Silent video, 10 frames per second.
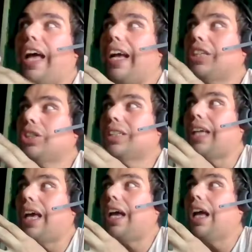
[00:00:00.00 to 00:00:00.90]
I guess you could
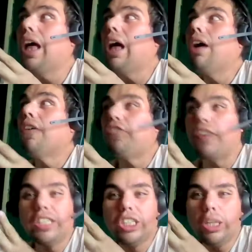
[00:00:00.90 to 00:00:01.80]
say
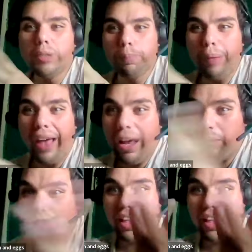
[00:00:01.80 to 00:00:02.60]
friendship spat where